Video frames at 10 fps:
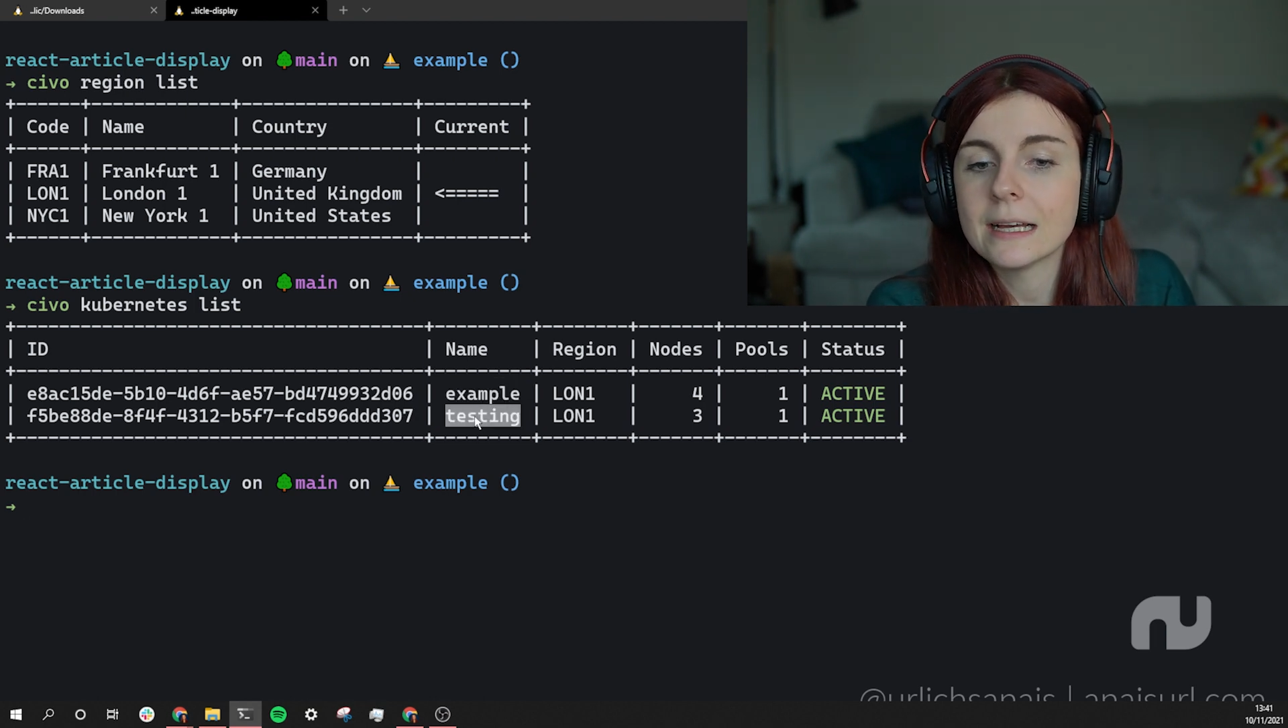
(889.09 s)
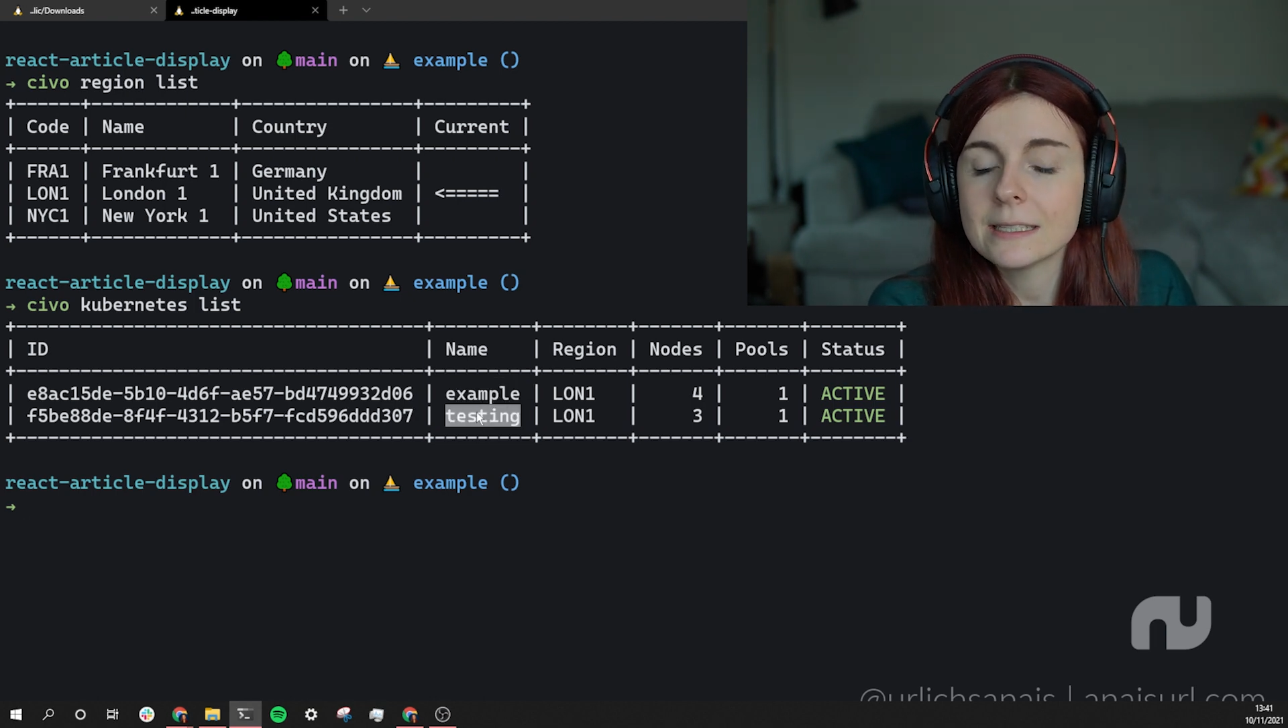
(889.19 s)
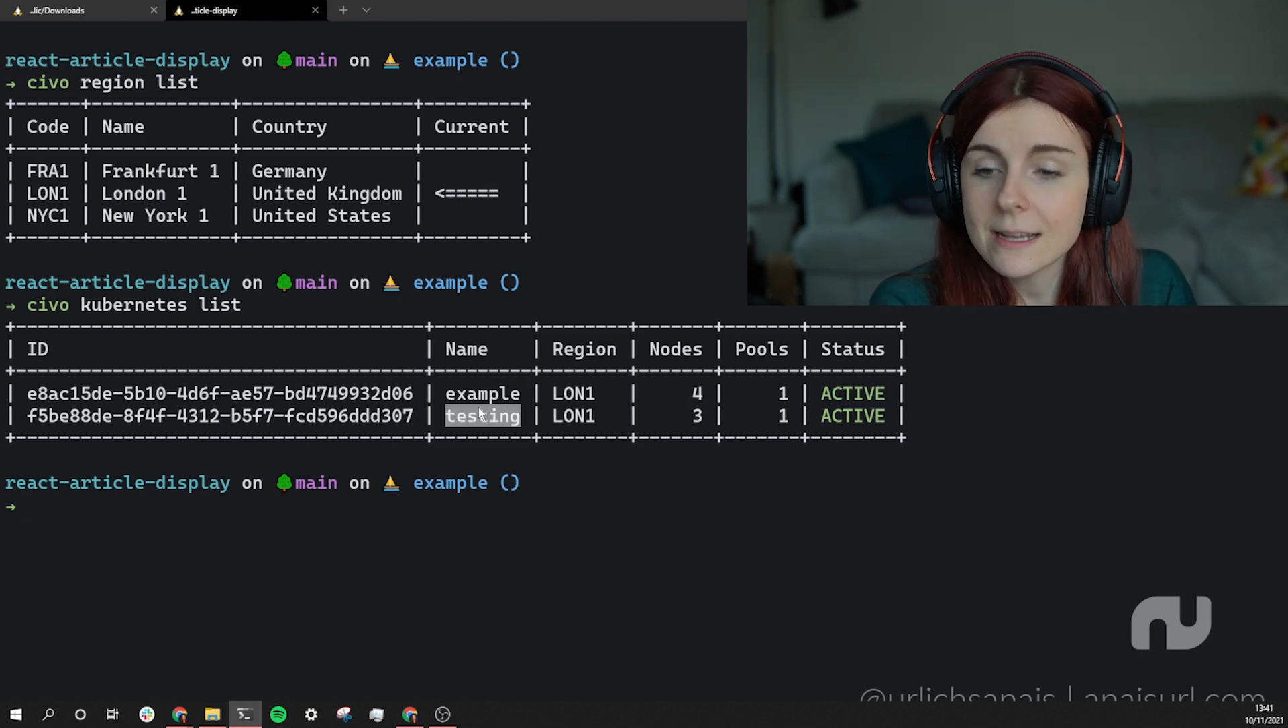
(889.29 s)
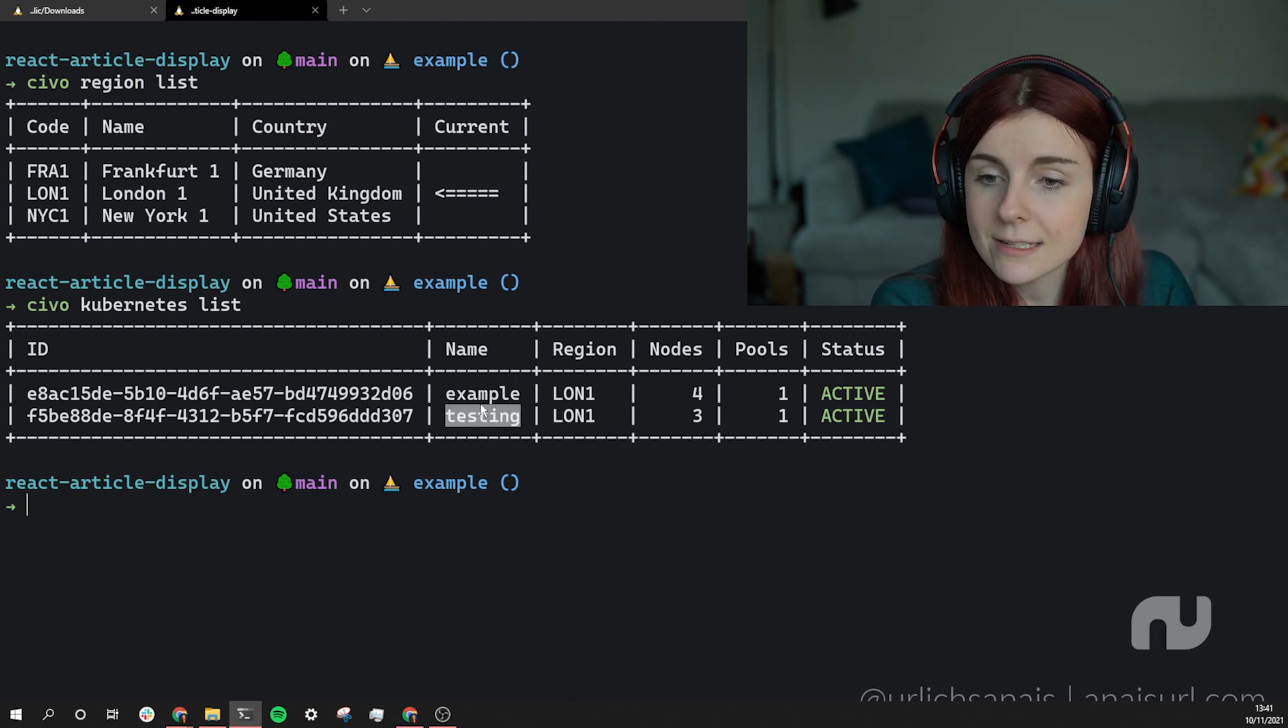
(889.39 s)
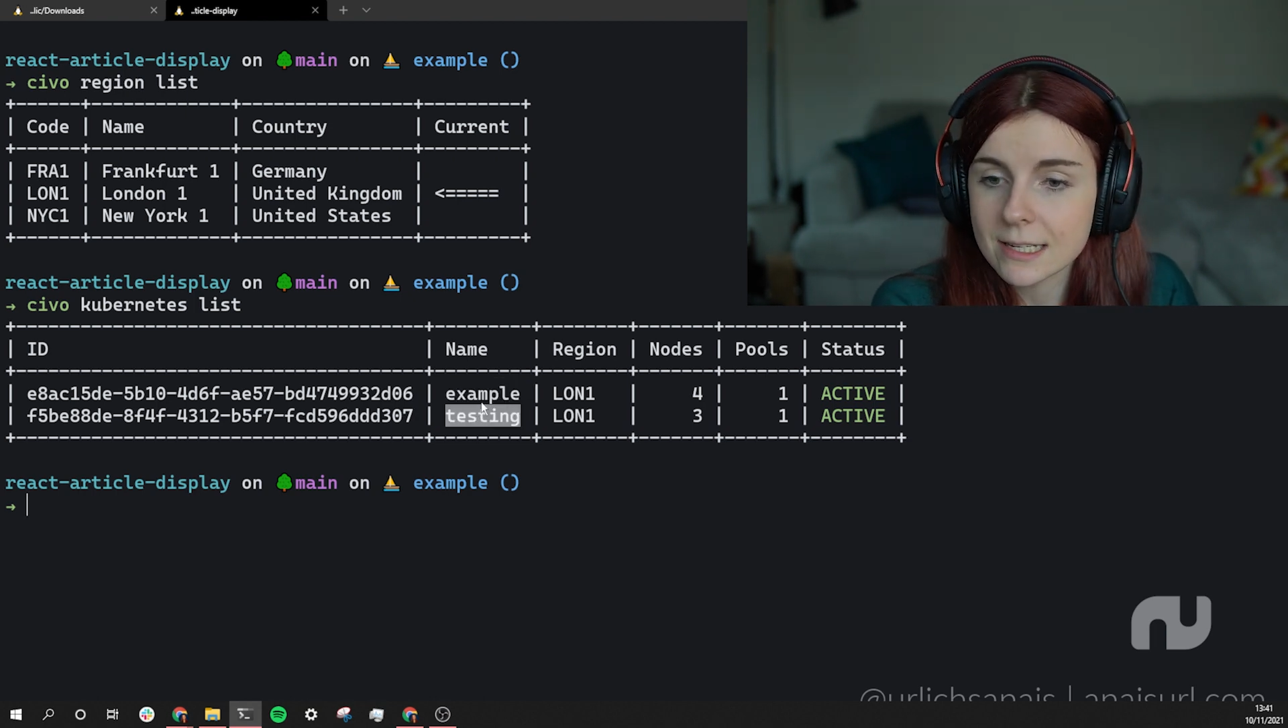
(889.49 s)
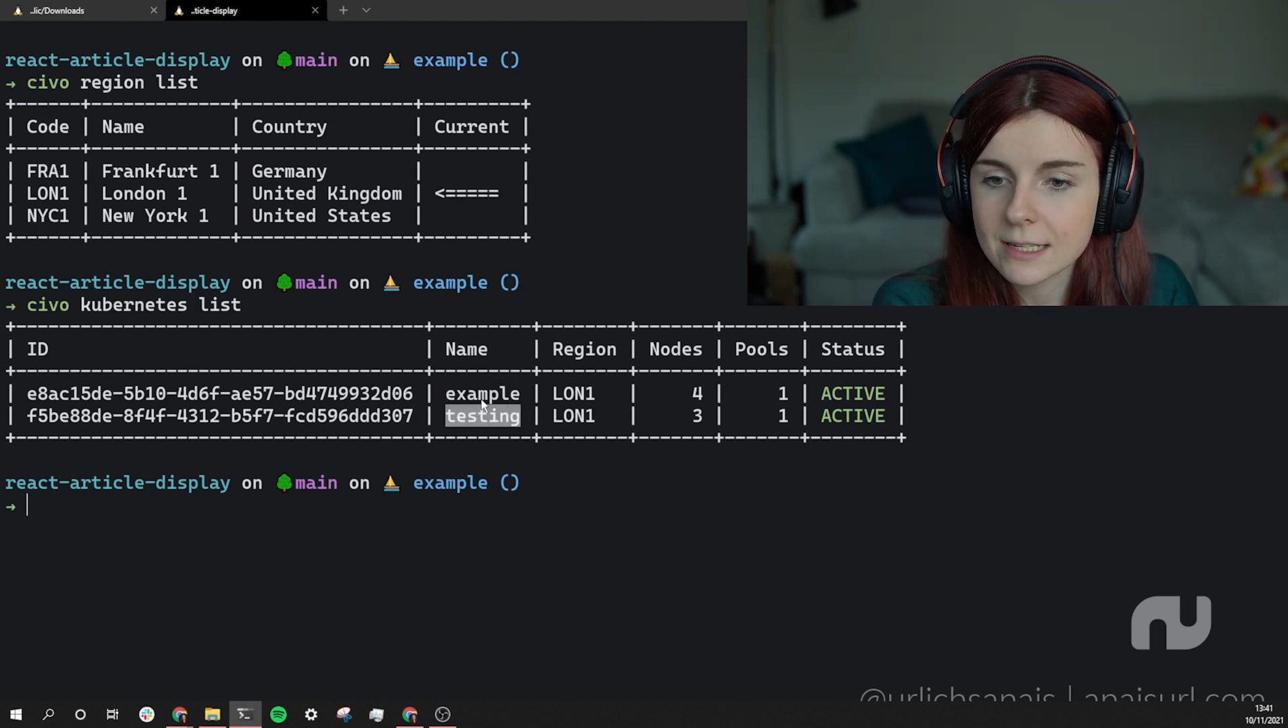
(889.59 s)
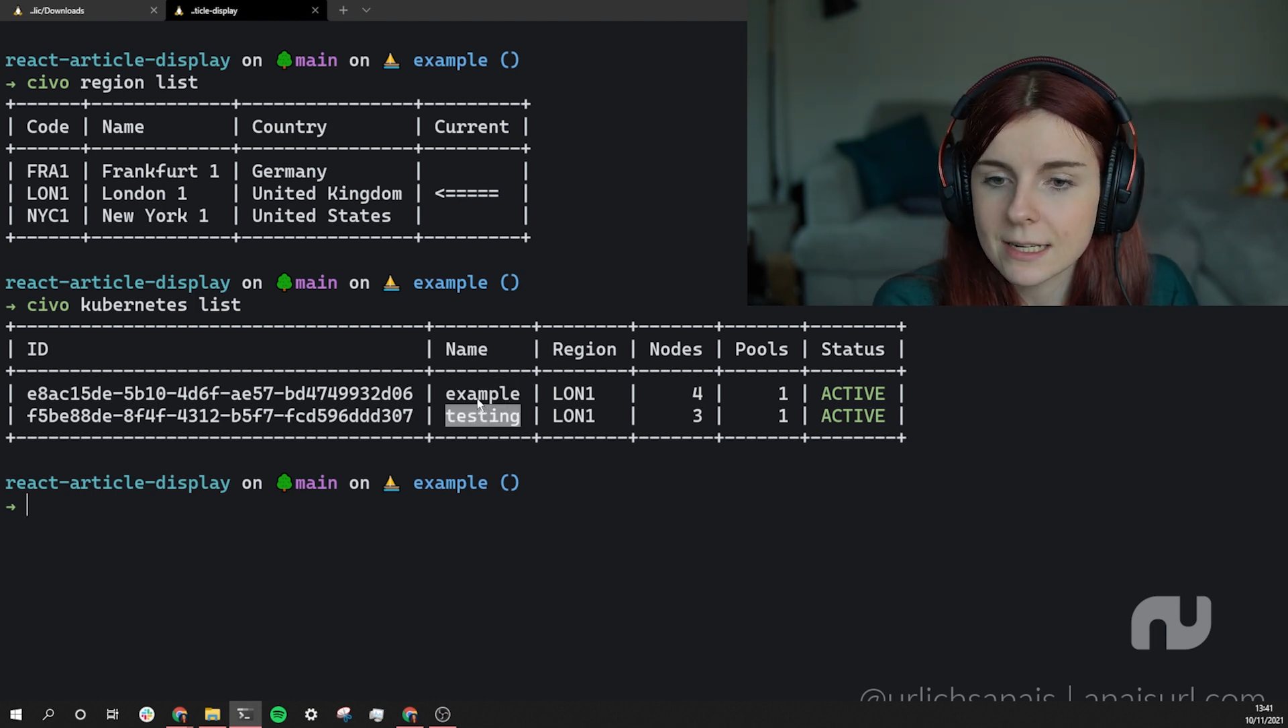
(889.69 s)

testing